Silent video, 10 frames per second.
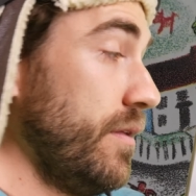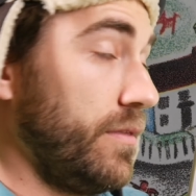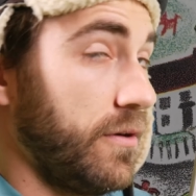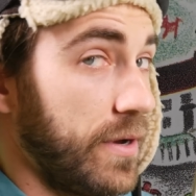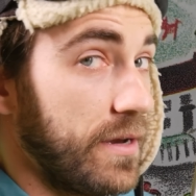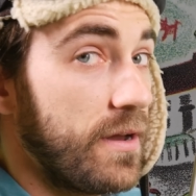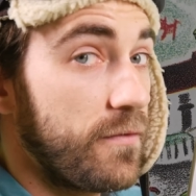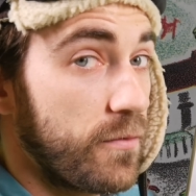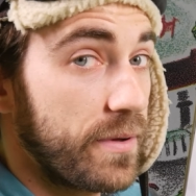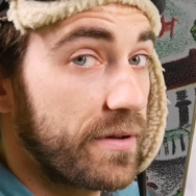though he had
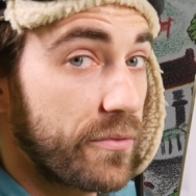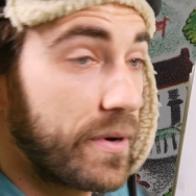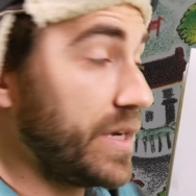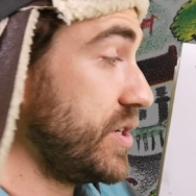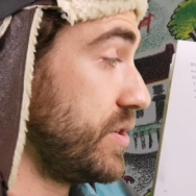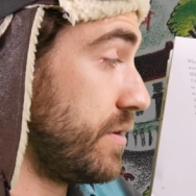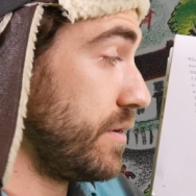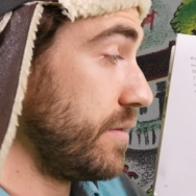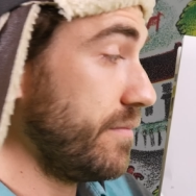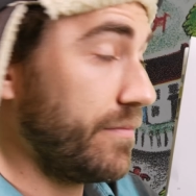never been quite
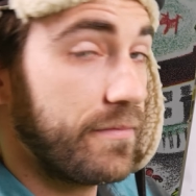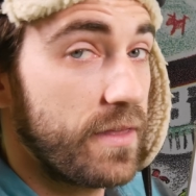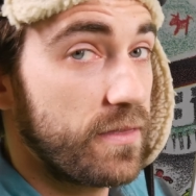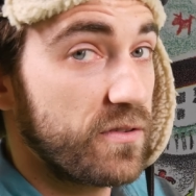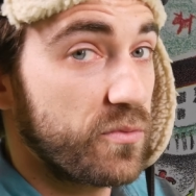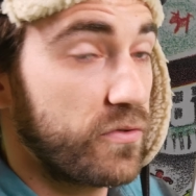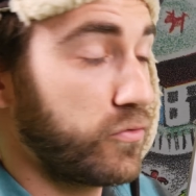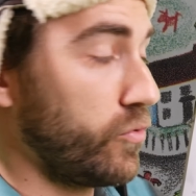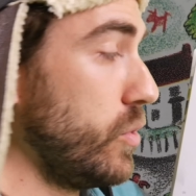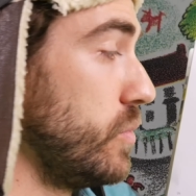sure that this was
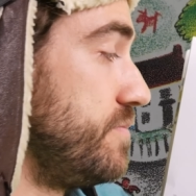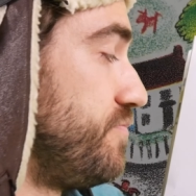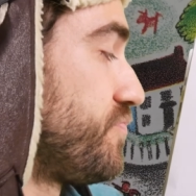true.